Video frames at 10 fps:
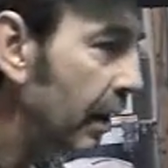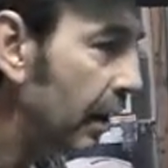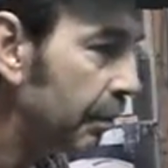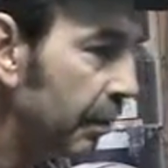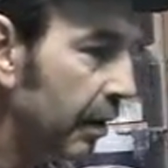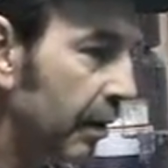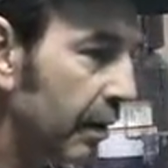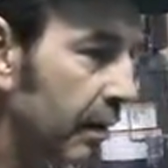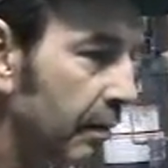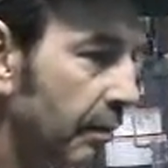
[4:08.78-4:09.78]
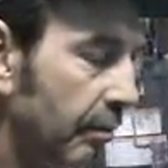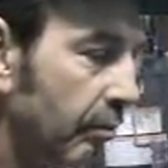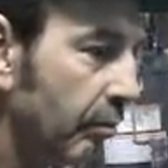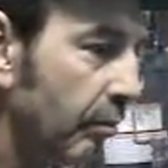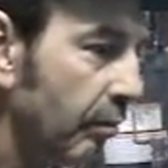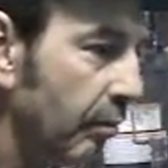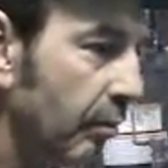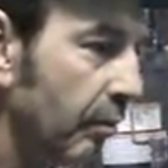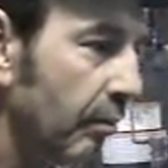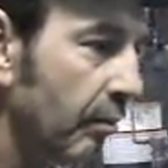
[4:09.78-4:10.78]
he asked me
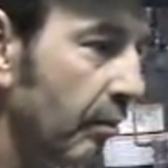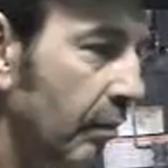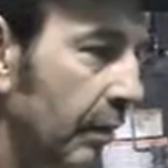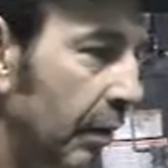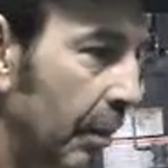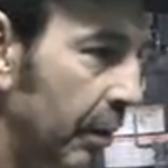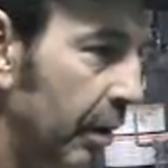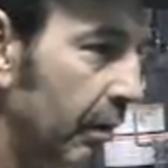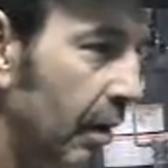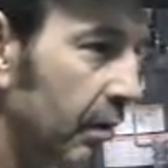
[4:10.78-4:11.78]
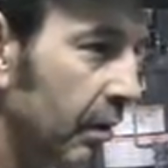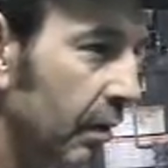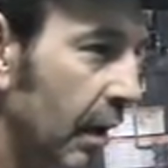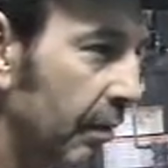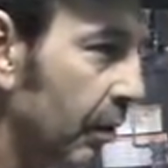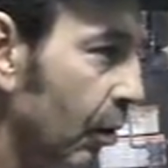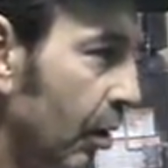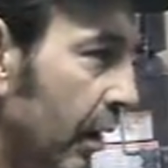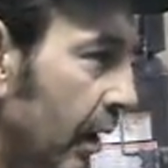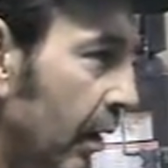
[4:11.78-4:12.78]
if I'd be interested in having a
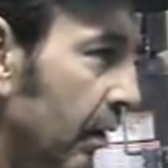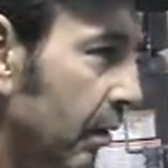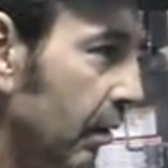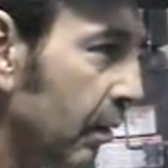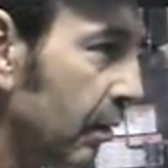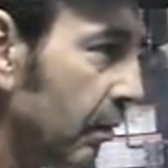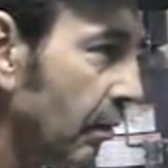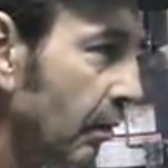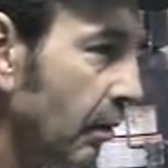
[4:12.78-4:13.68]
look at it to